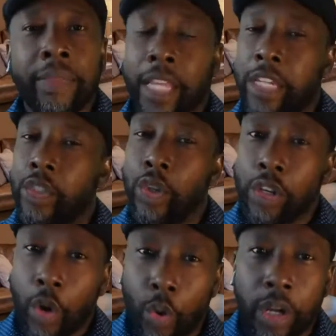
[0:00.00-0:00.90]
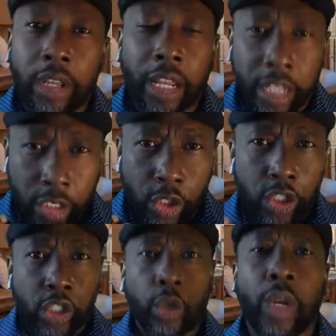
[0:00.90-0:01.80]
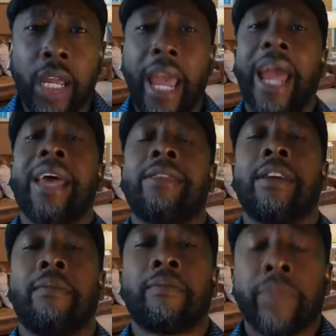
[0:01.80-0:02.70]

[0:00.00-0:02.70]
that you're going and that you're shooting at them.